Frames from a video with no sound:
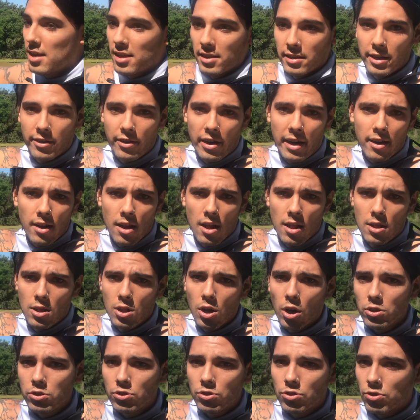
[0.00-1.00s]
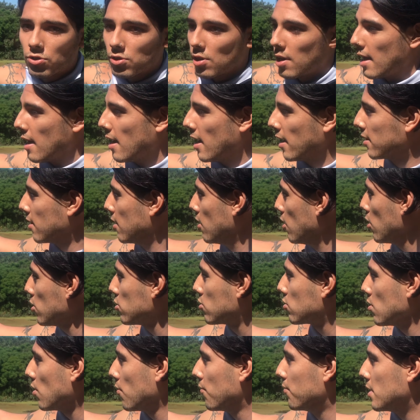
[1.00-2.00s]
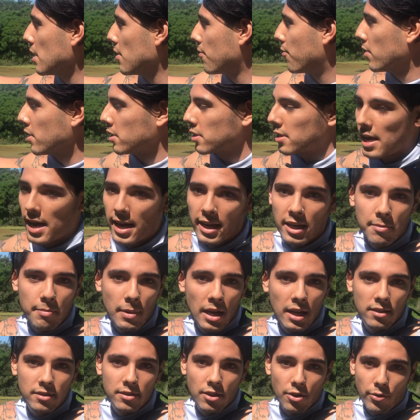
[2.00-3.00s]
there are lots and lots of different animals